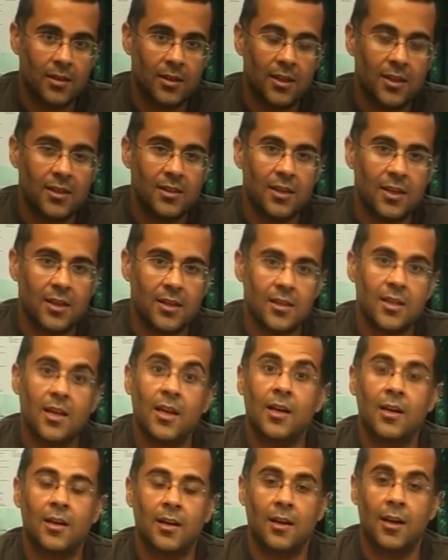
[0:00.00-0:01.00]
These days there
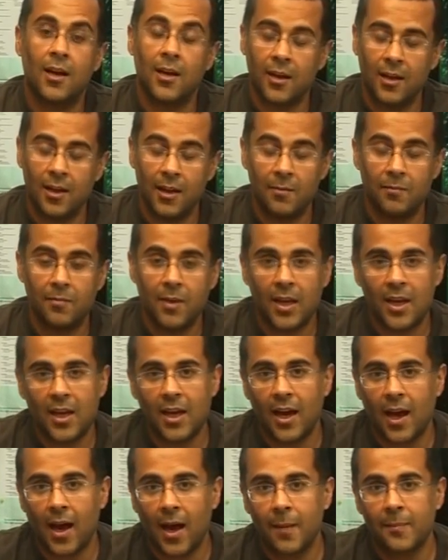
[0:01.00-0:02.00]
are luckily
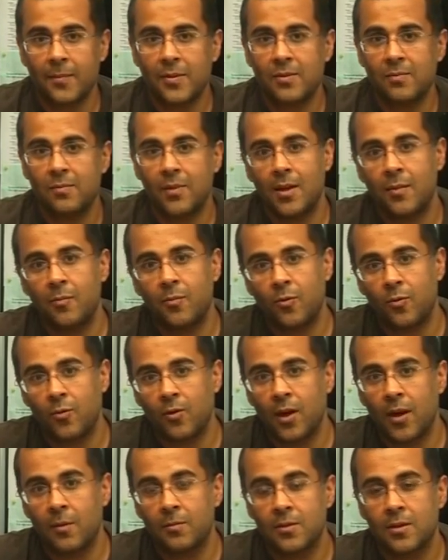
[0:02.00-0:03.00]
many apps, many
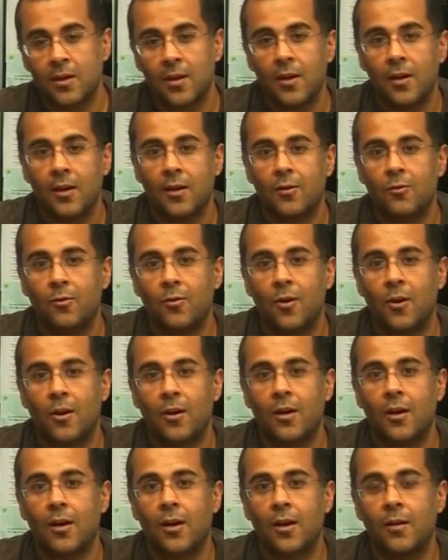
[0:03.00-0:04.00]
programs. Do
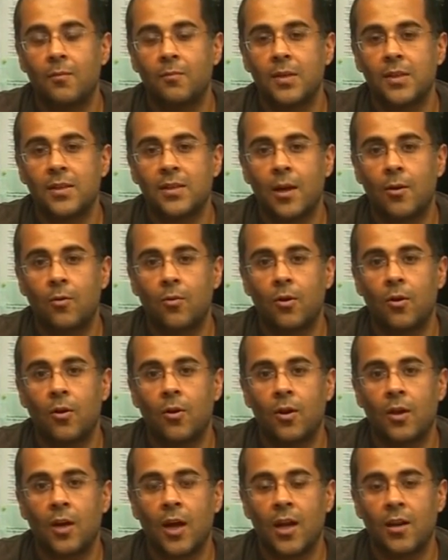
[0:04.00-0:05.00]
not miss out
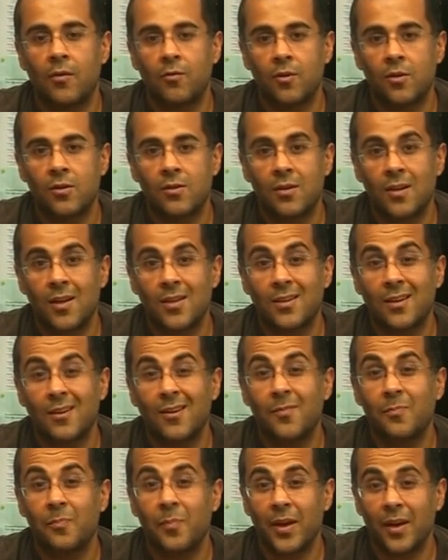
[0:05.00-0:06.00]
on anniversaries.
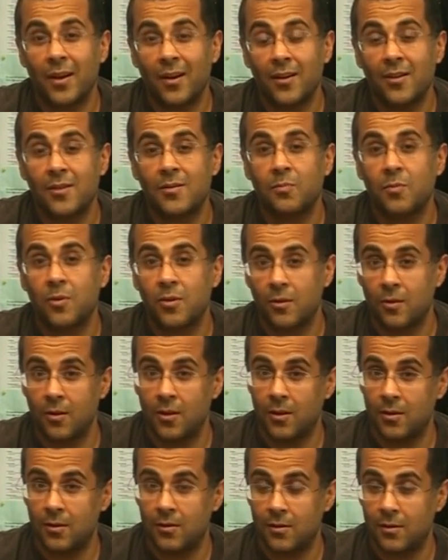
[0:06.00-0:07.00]
Her parents'
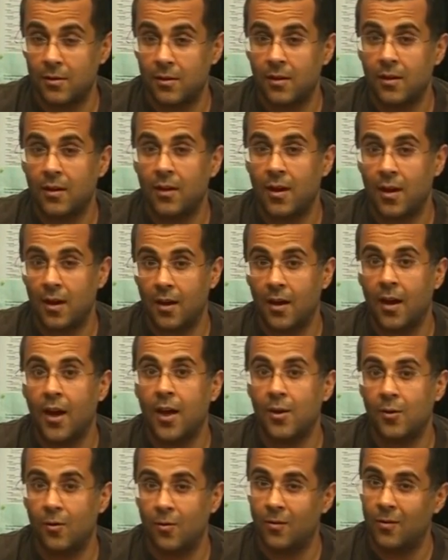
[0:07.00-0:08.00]
birthdays. Yeah,
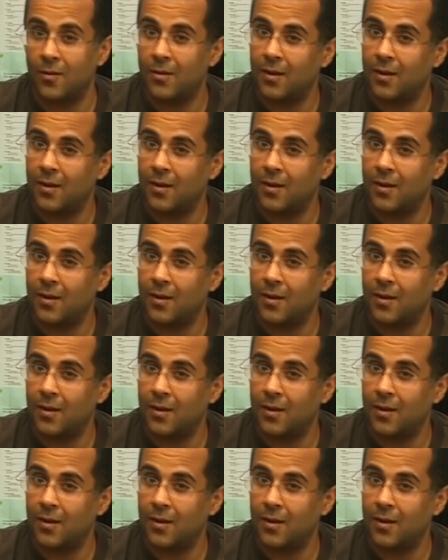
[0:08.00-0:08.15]
I know.